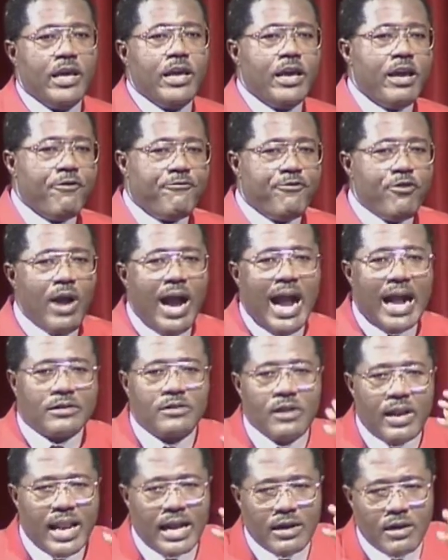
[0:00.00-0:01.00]
If you
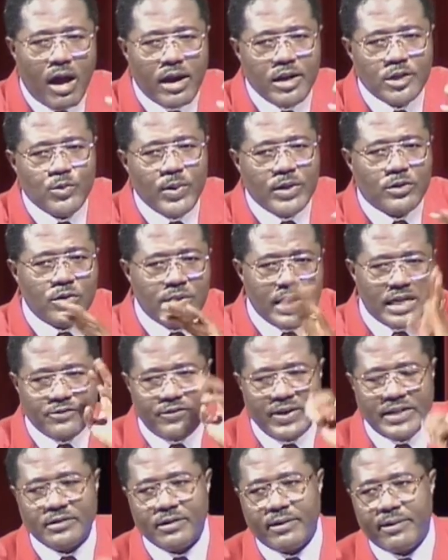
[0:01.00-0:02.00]
acknowledge that God is with you, there's
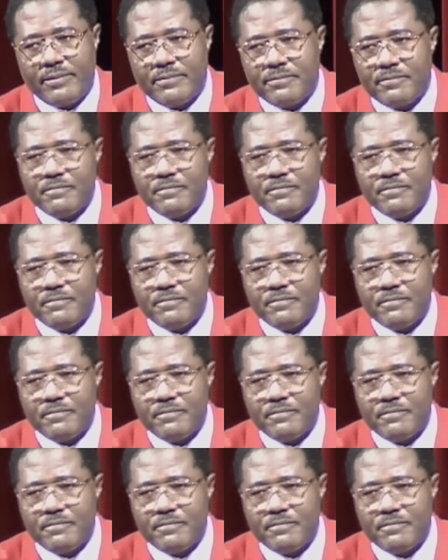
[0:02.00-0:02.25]
victory.